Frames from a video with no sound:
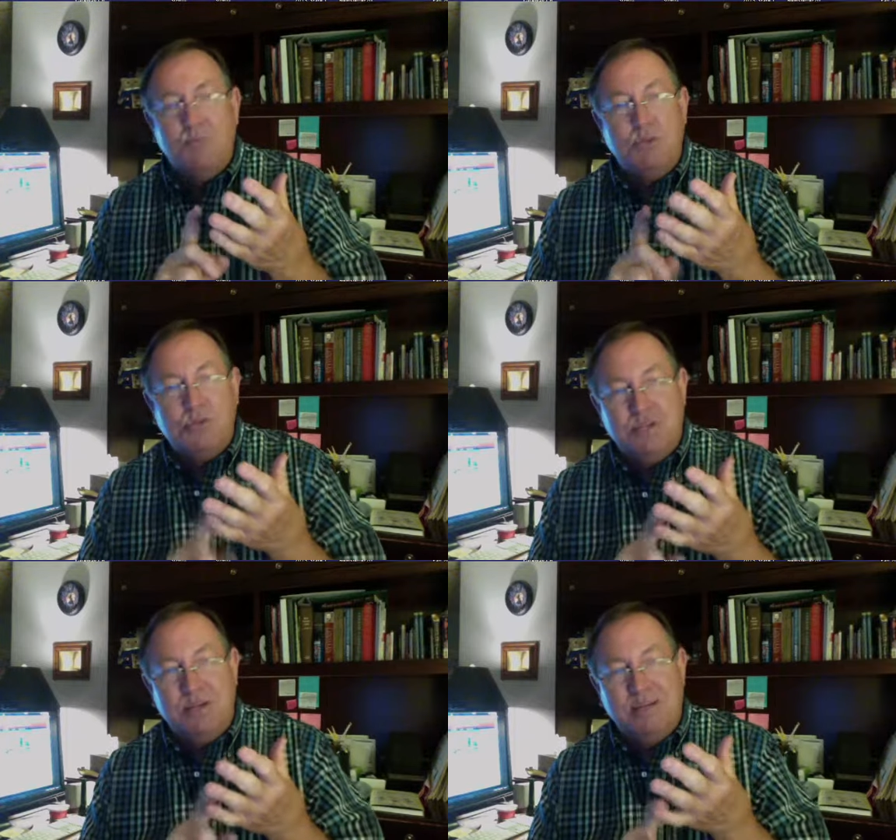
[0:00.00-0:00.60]
You
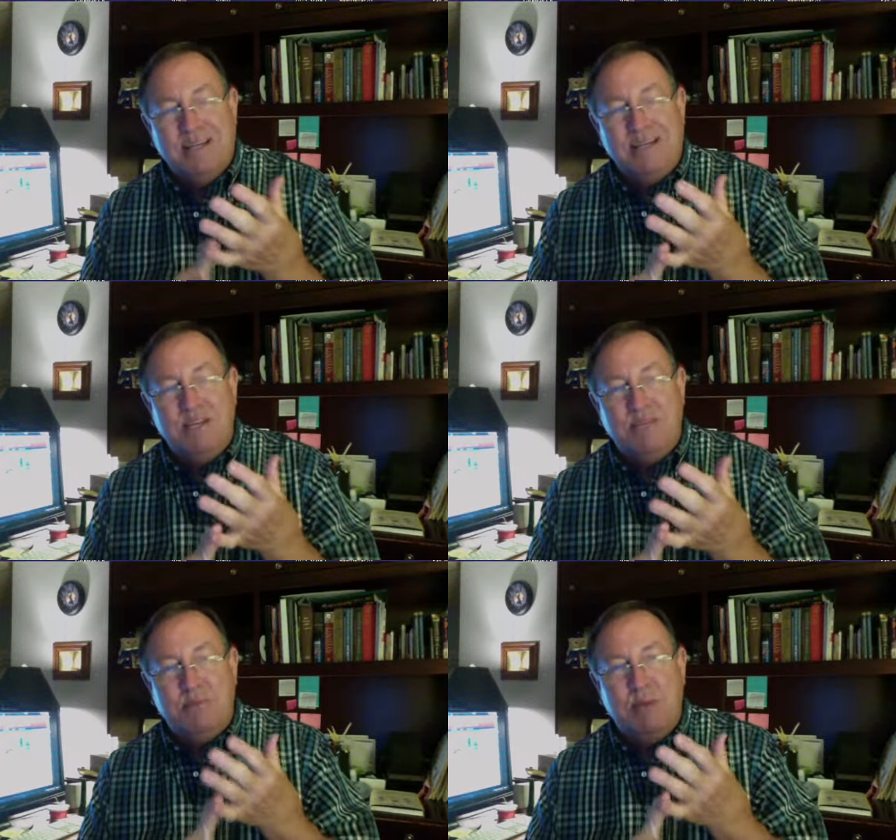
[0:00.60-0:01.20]
still need
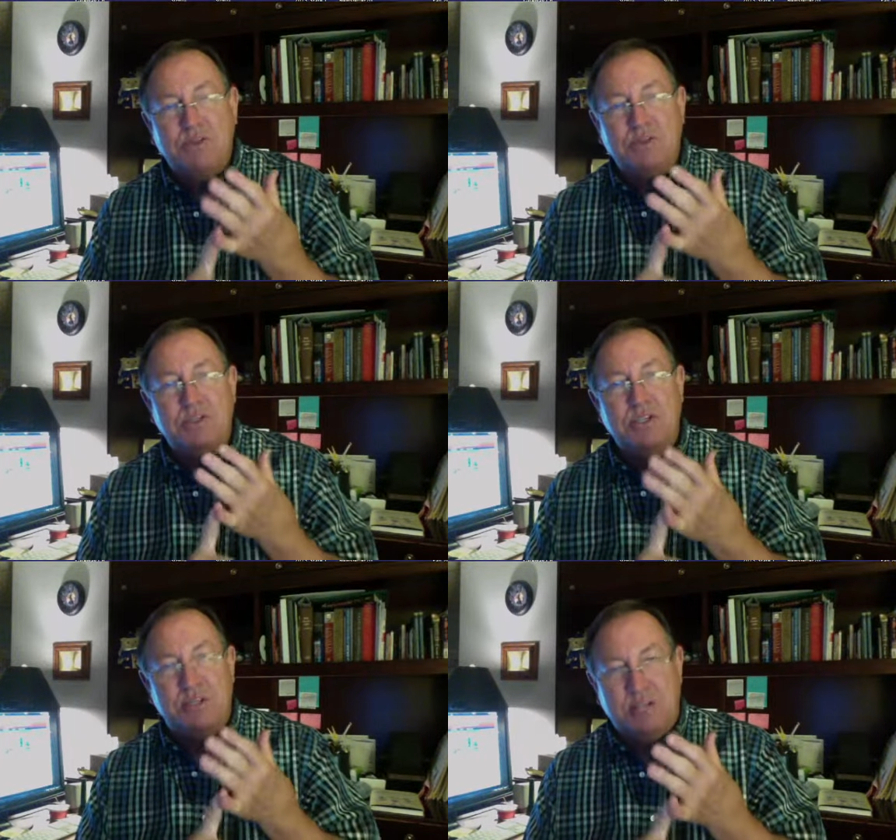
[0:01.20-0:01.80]
the information
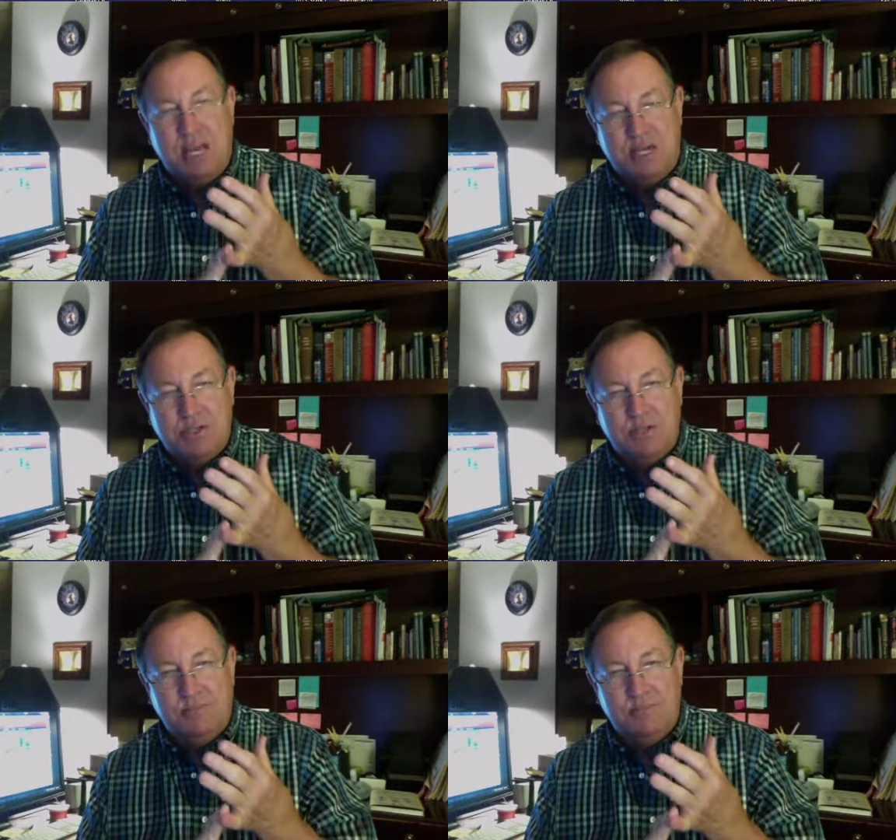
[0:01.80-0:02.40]
that's in the text.